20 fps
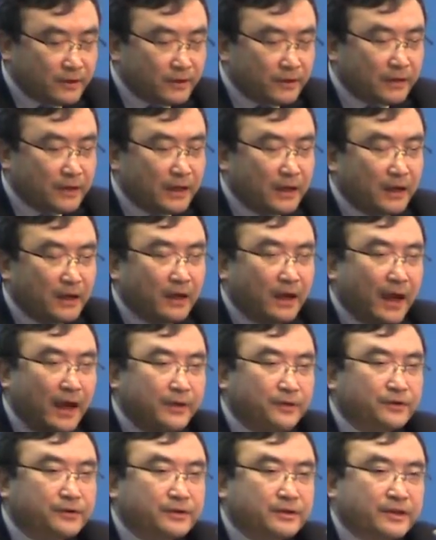
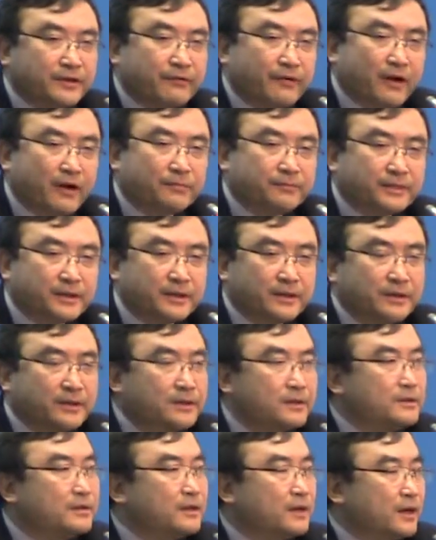underdeveloped
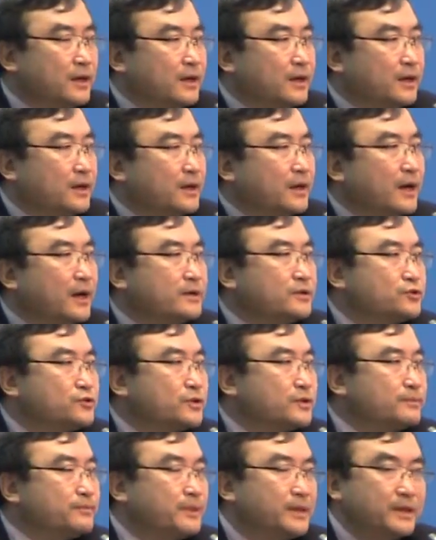
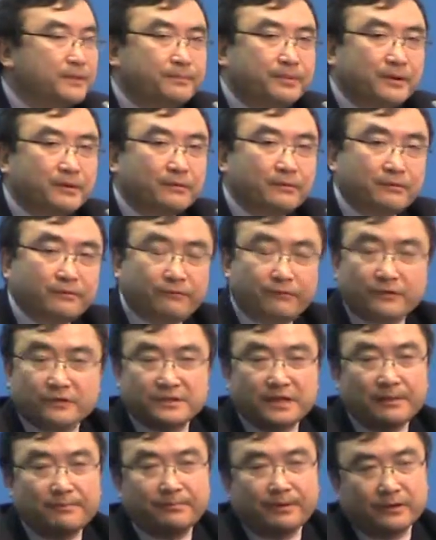country people, for
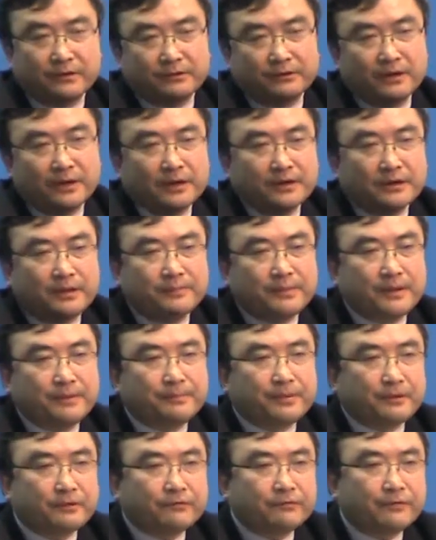example, the
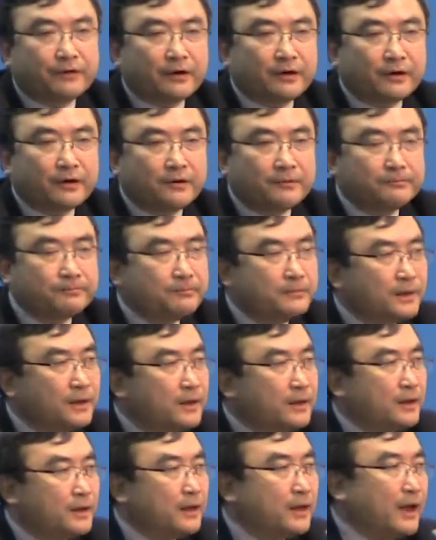people from
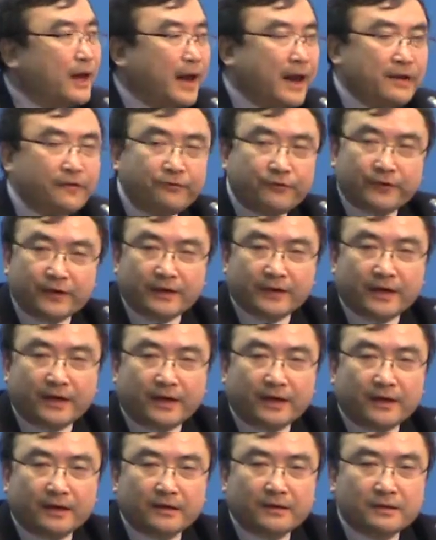
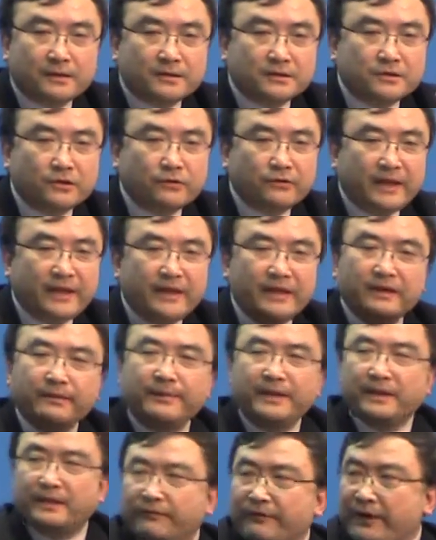Africa, so they
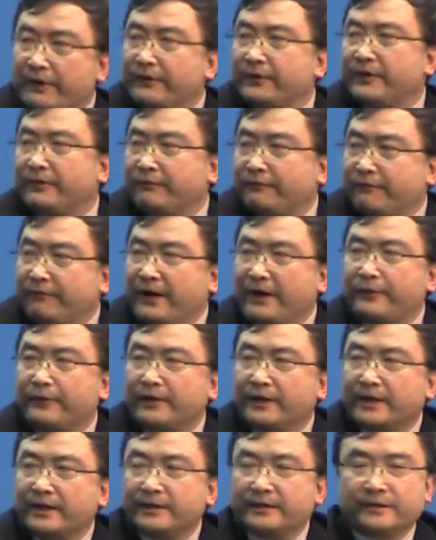emit very,
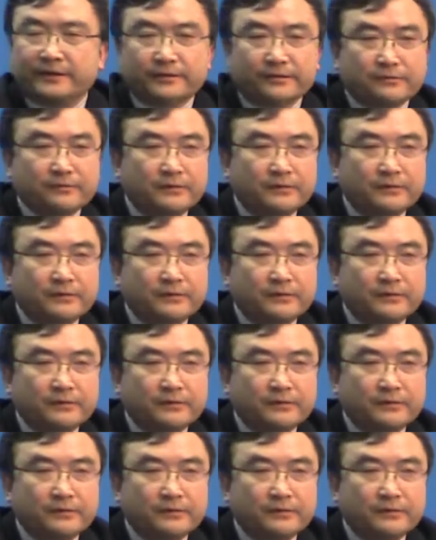very little,